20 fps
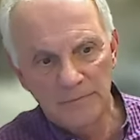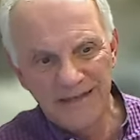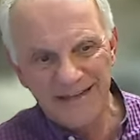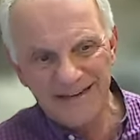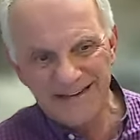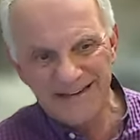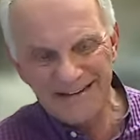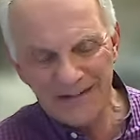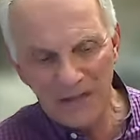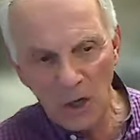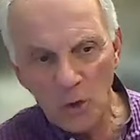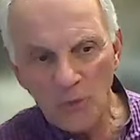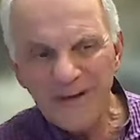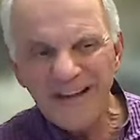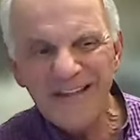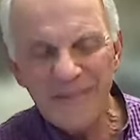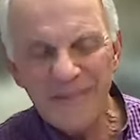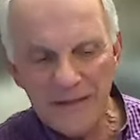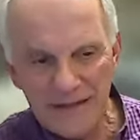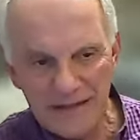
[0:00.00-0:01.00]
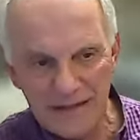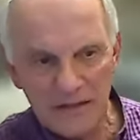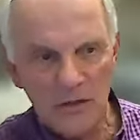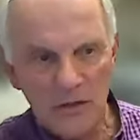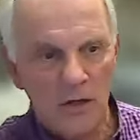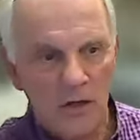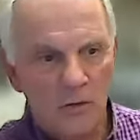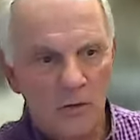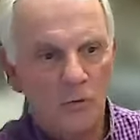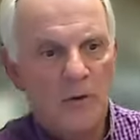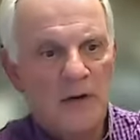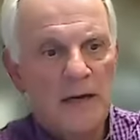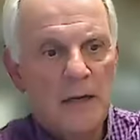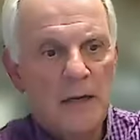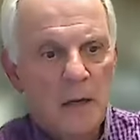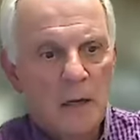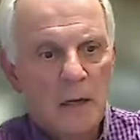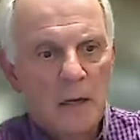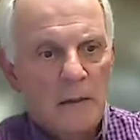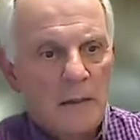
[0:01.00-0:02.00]
getting known in the
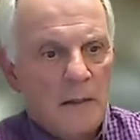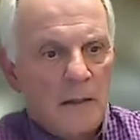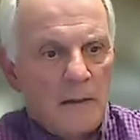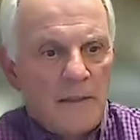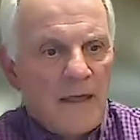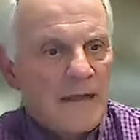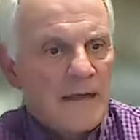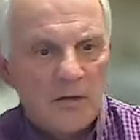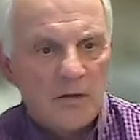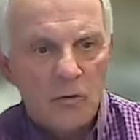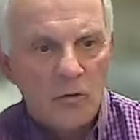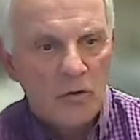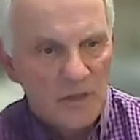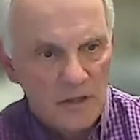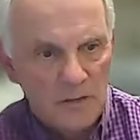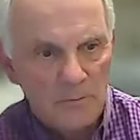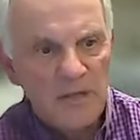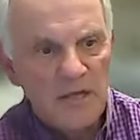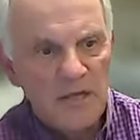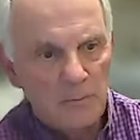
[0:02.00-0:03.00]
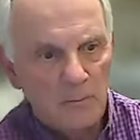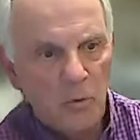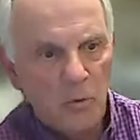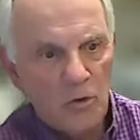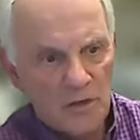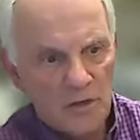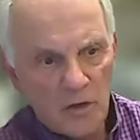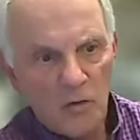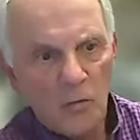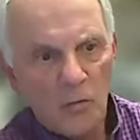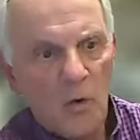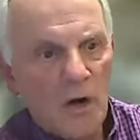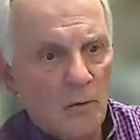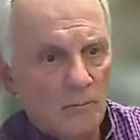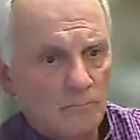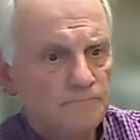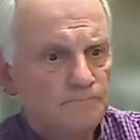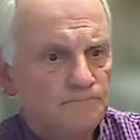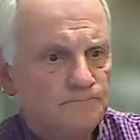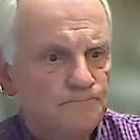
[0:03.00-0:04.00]
industry, that's going to be important as
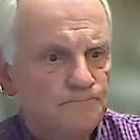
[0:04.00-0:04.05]
well.